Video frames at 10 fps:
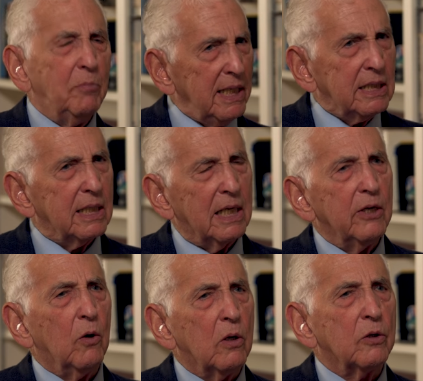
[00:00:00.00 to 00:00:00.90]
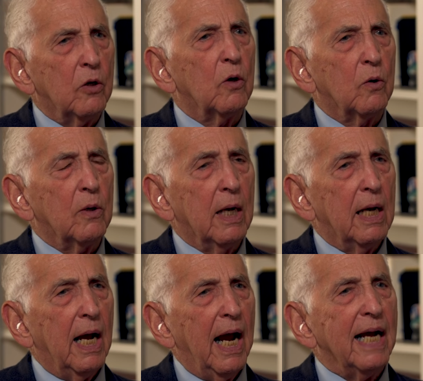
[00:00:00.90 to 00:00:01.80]
basically all know
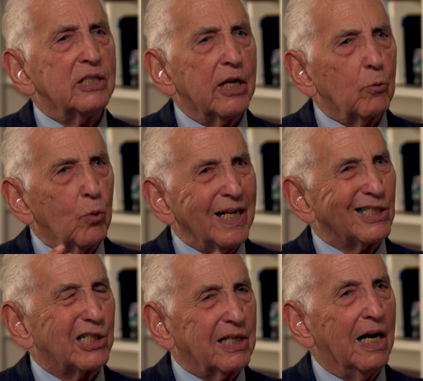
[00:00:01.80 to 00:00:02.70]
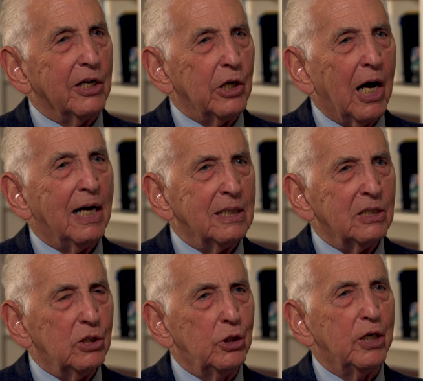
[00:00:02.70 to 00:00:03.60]
has a risk, a
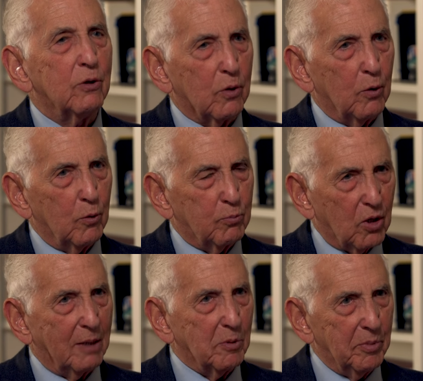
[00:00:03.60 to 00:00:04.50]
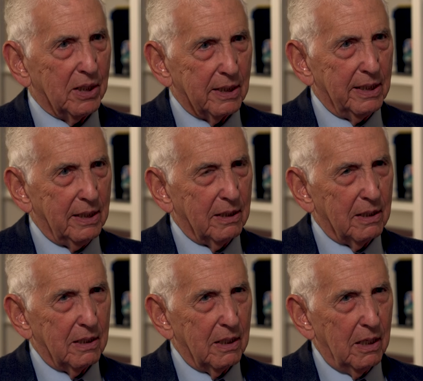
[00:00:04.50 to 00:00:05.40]
non-zero probability
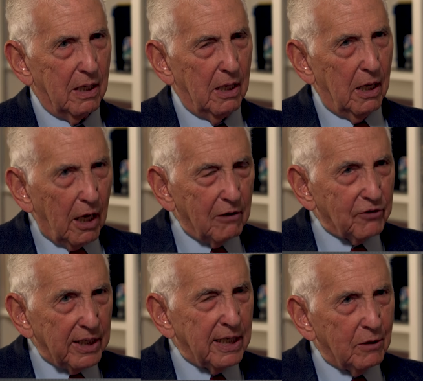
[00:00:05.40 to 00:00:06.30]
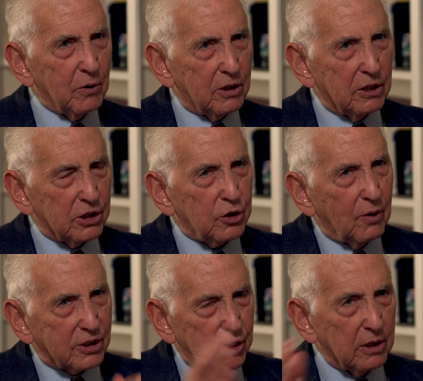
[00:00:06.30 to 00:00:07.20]
of ending with the
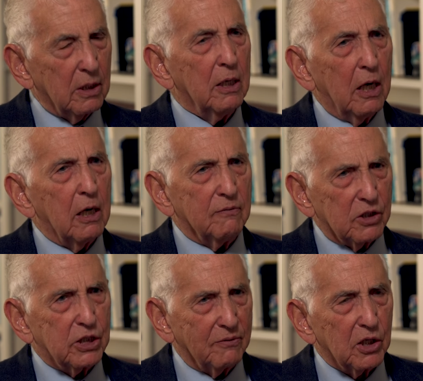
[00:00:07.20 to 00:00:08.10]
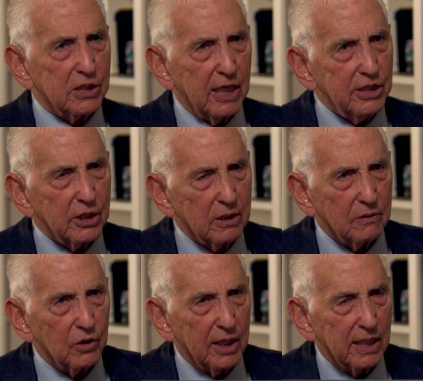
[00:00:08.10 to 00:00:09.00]
destruction of the civilization
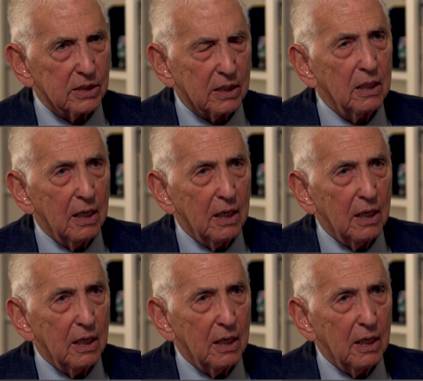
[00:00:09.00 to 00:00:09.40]
of the last